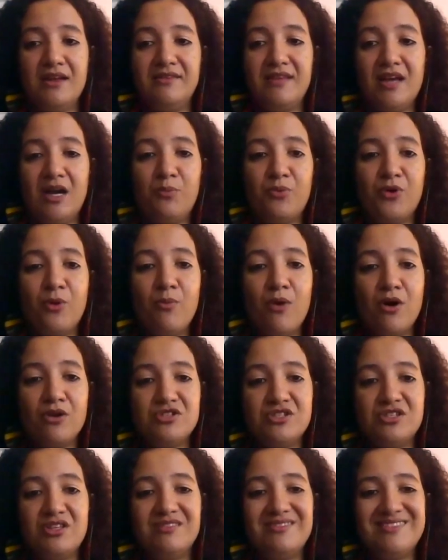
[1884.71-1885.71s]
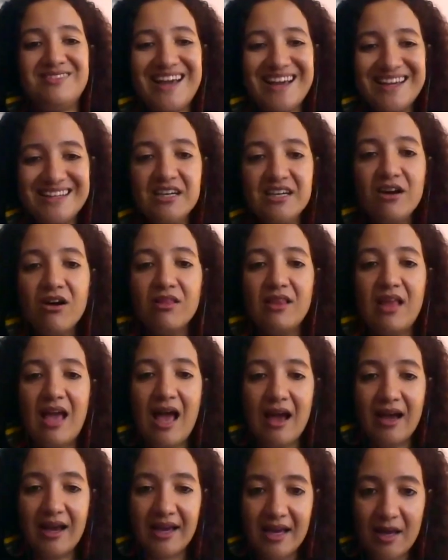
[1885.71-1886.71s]
that promotes the technical
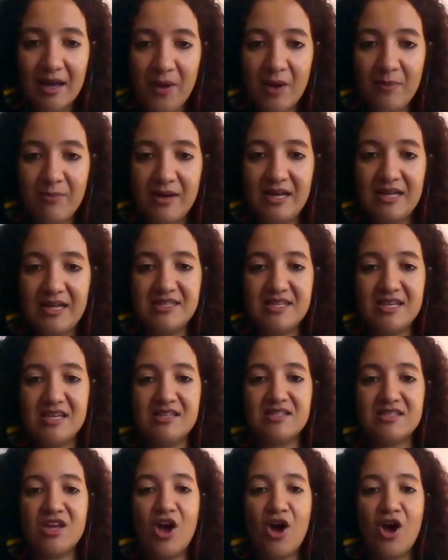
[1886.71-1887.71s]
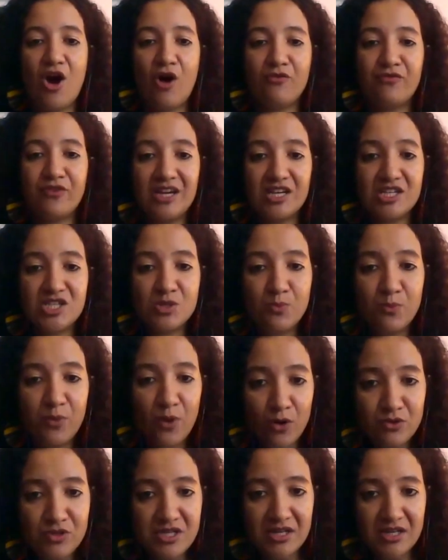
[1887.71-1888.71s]
capabilities of
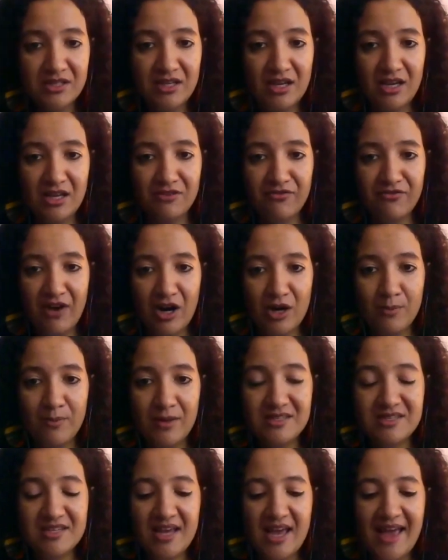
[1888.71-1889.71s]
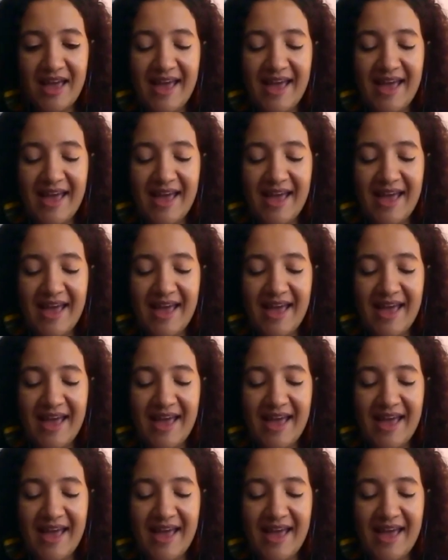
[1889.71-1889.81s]
exploiting the environment